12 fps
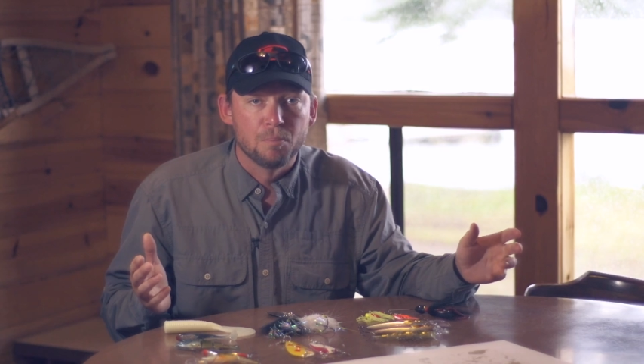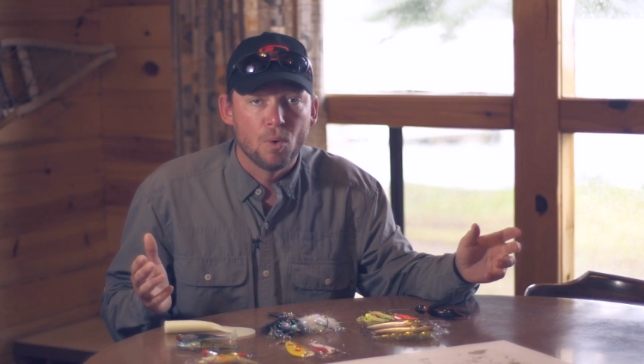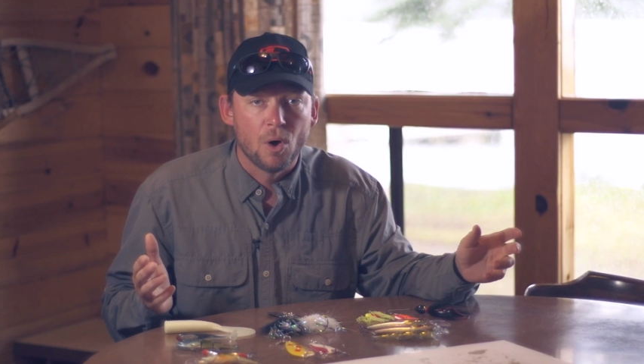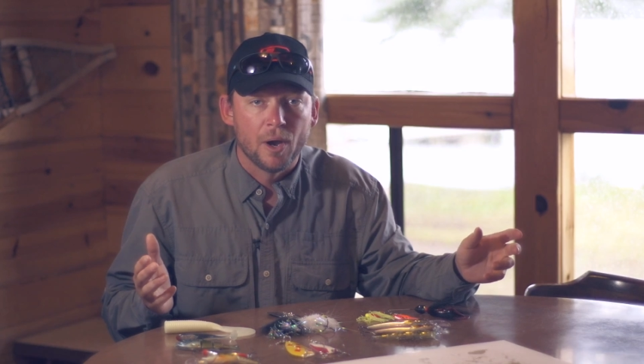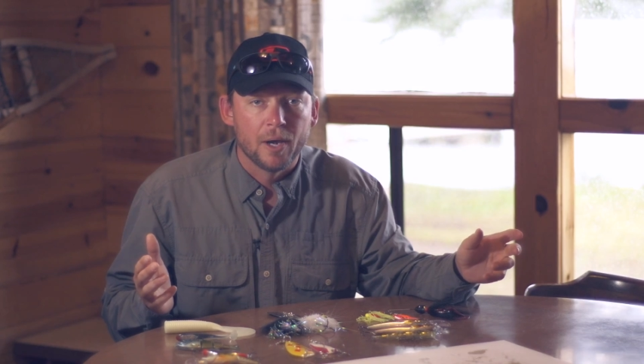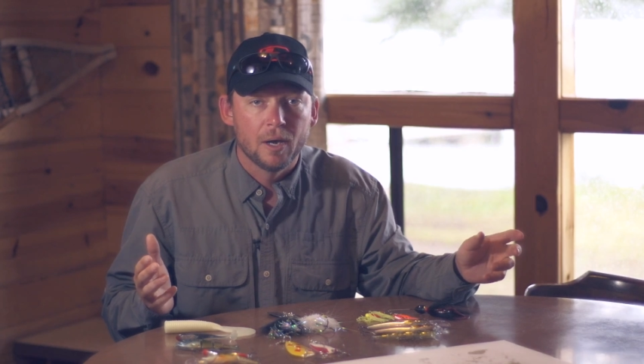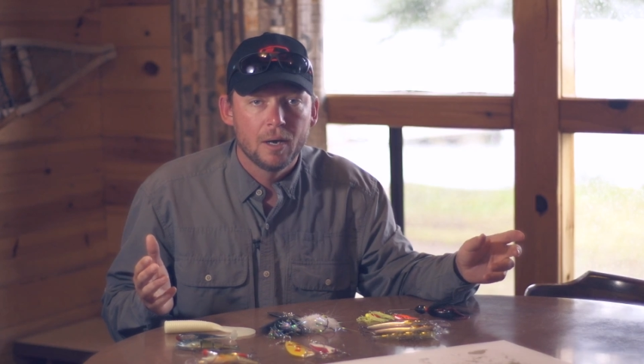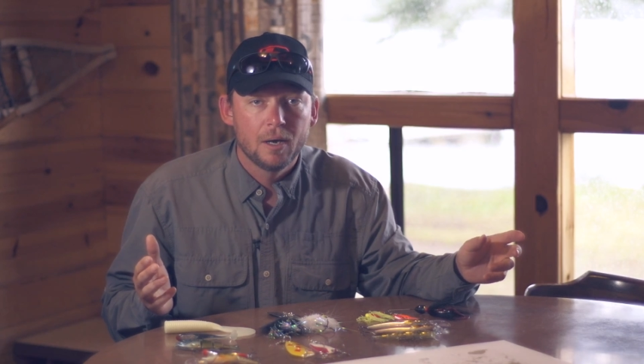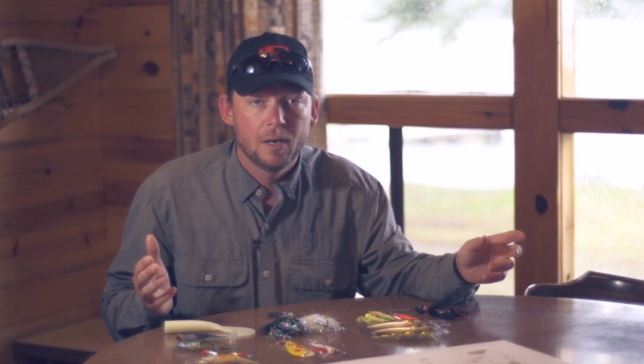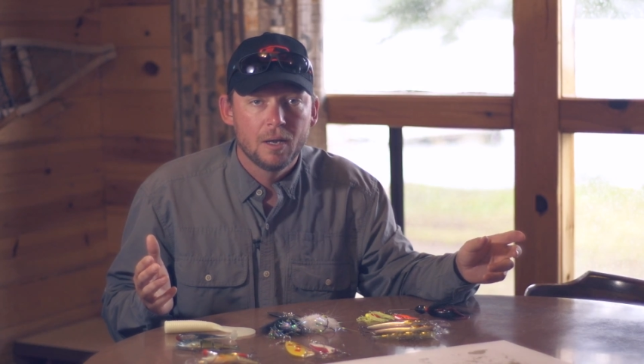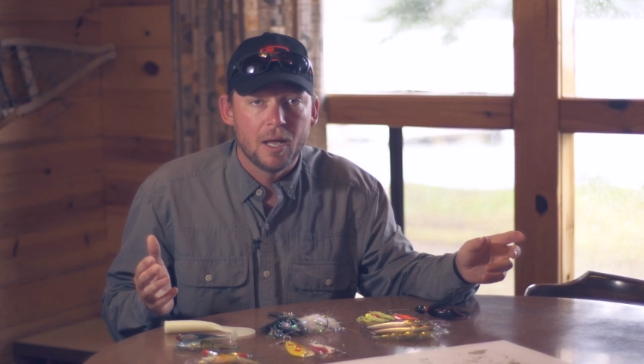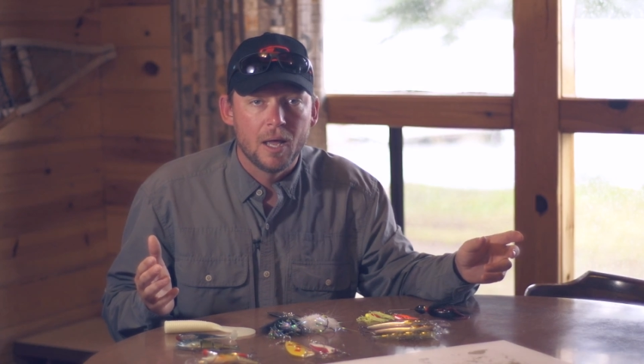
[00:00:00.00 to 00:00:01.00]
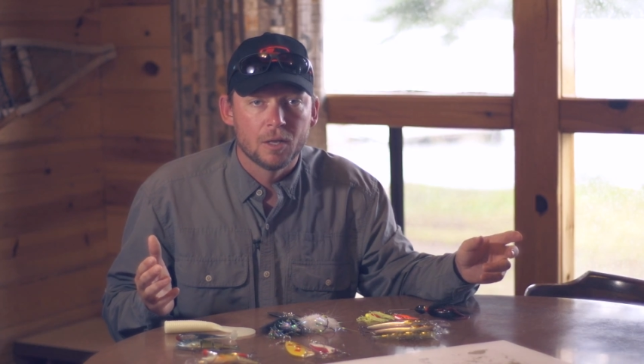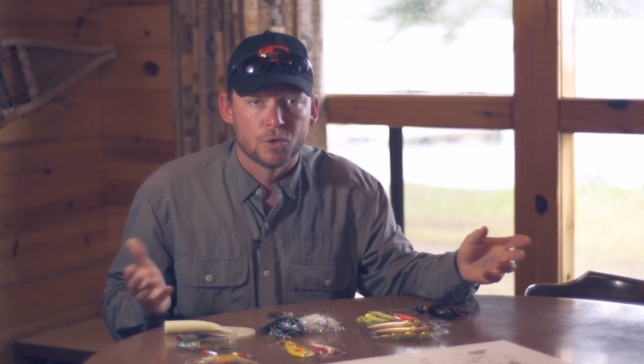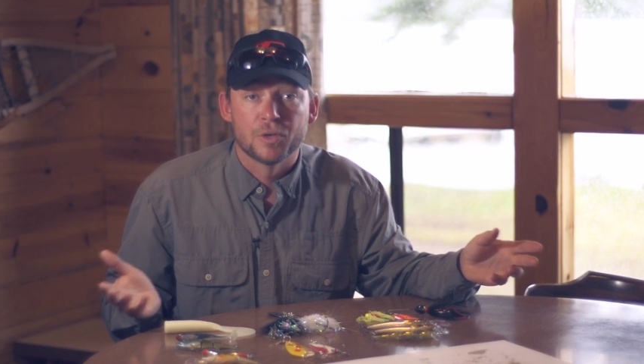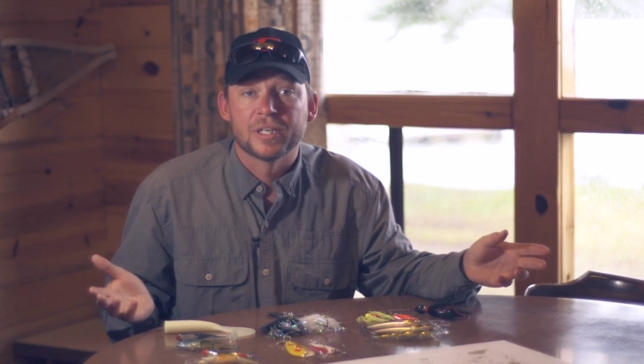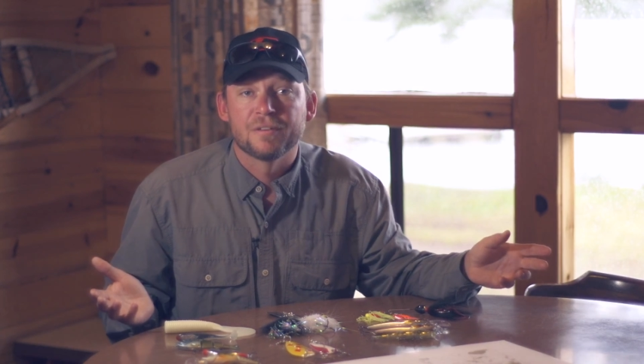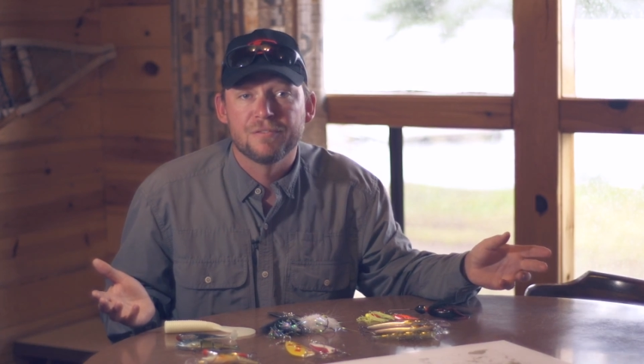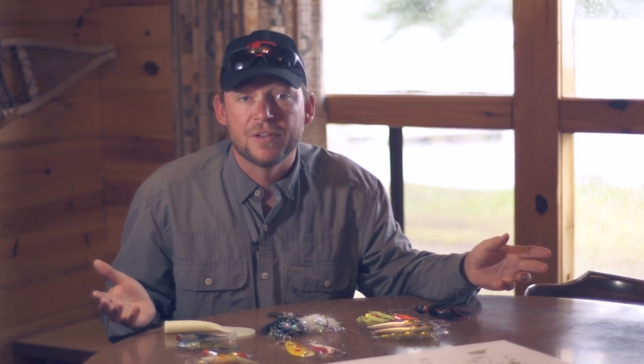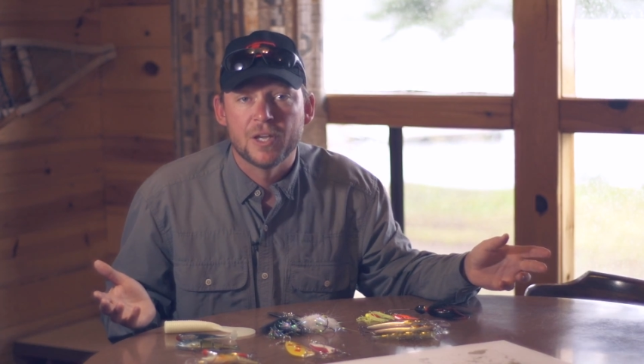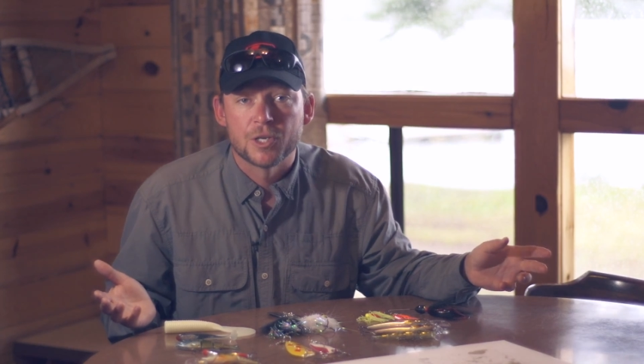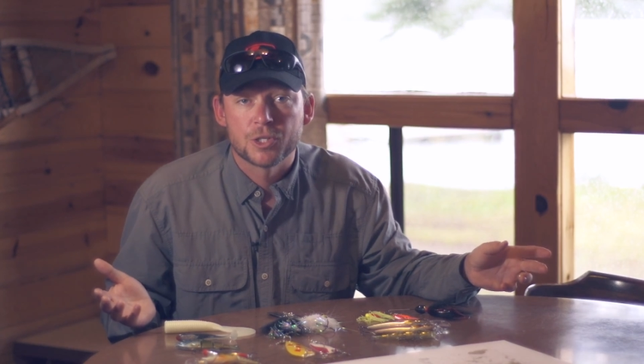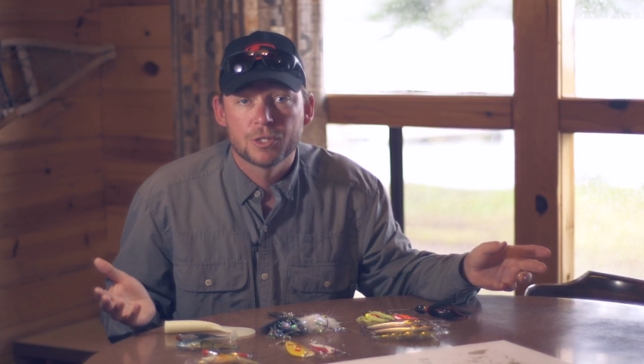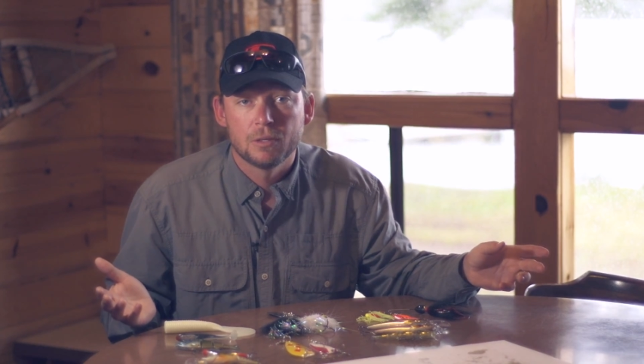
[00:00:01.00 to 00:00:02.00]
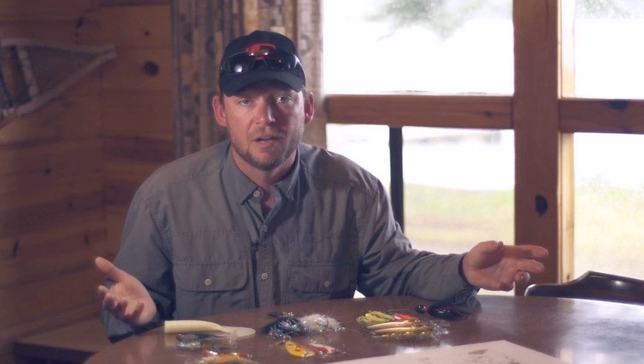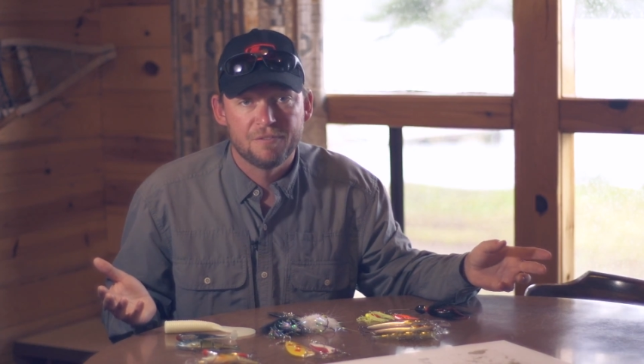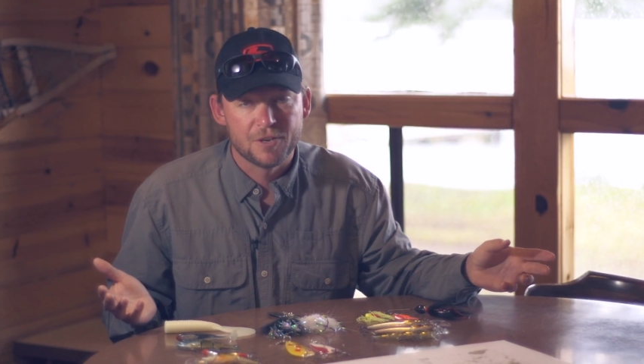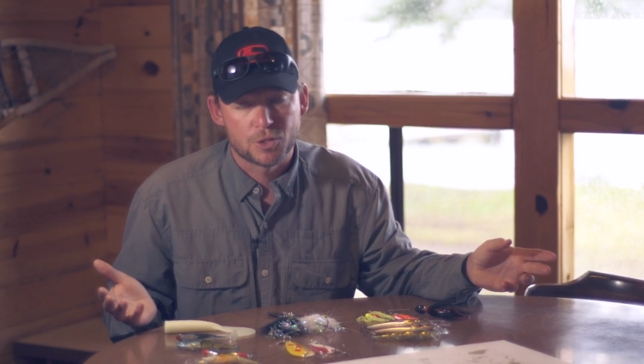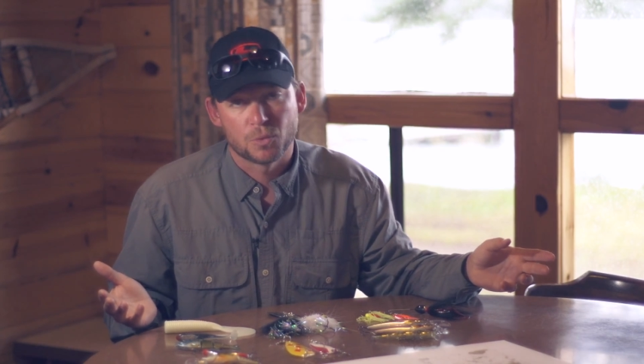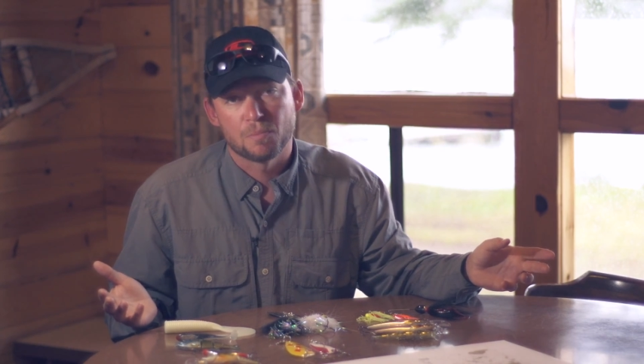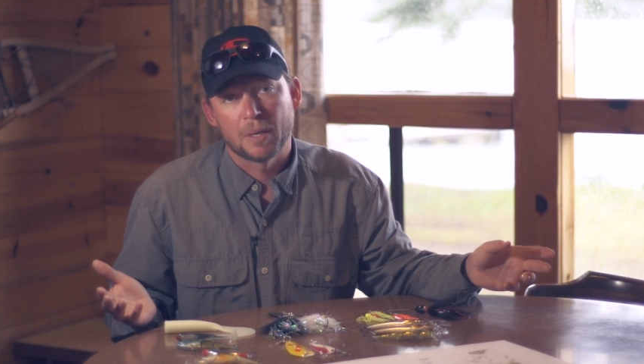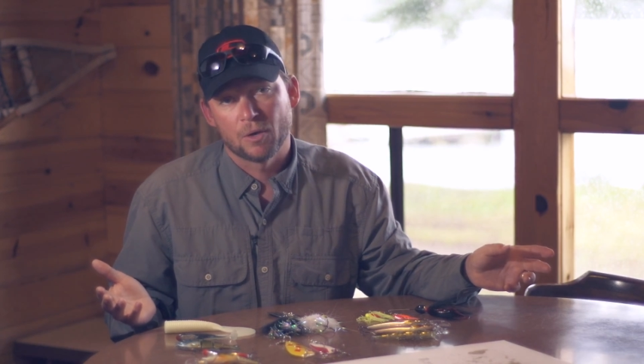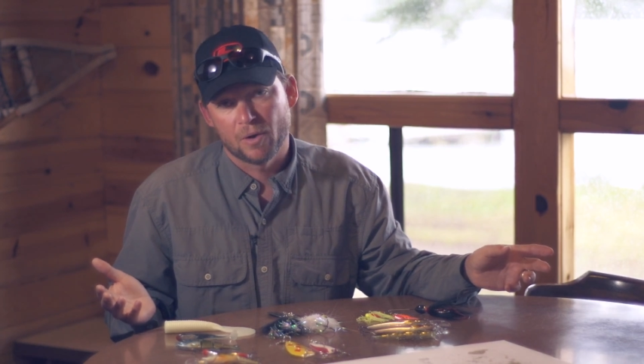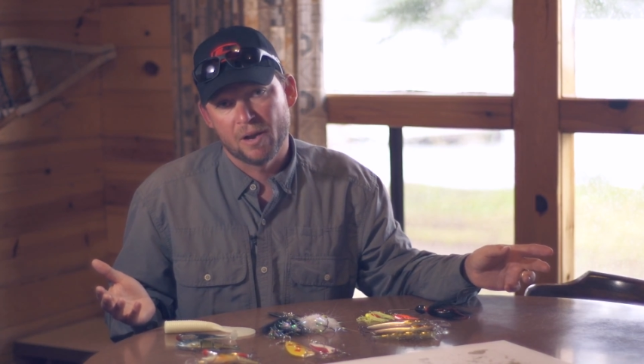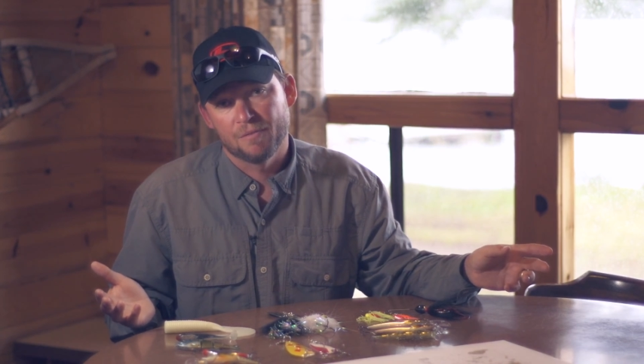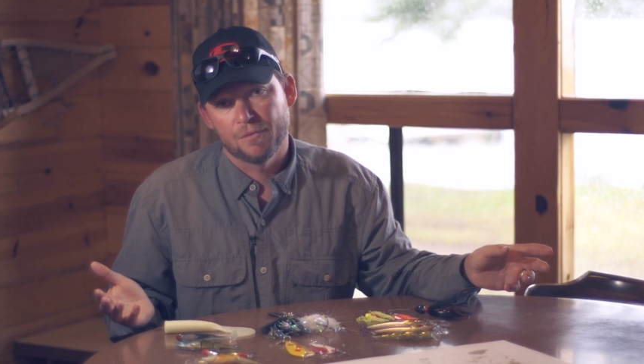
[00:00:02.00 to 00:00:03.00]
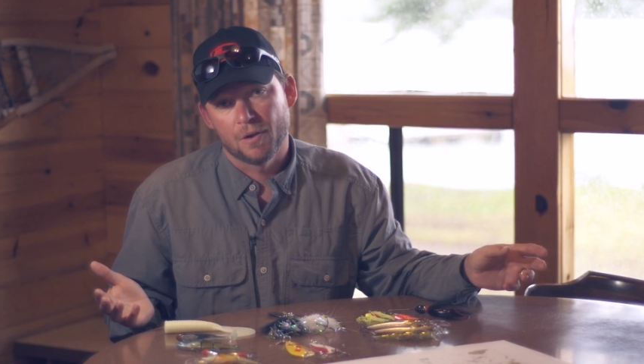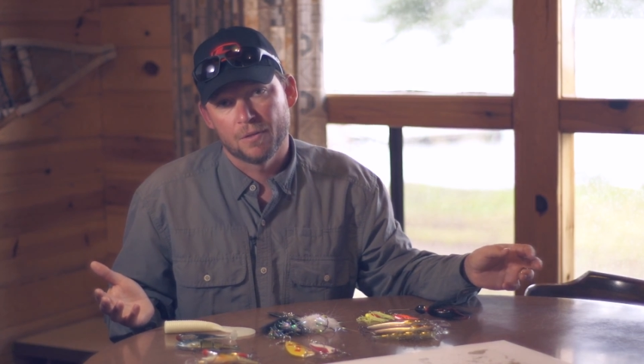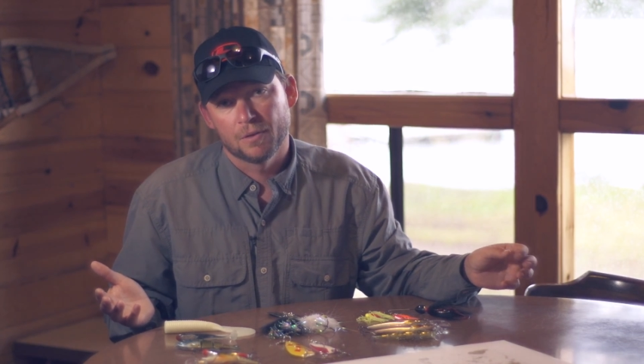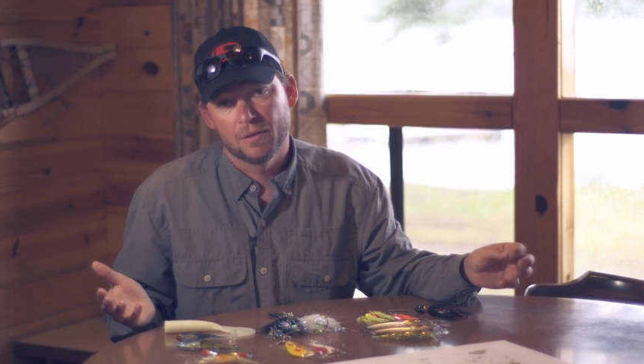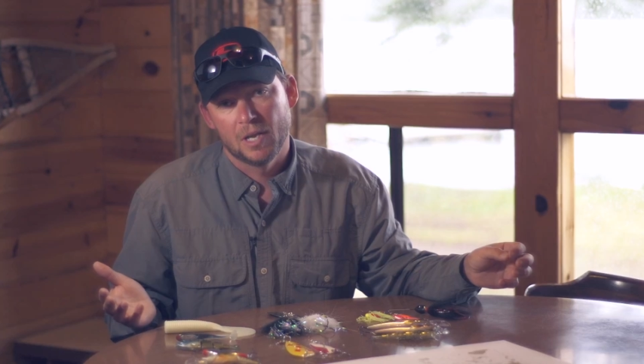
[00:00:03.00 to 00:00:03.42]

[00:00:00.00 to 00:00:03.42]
a boy, learning to fish, I fished with my grandfather.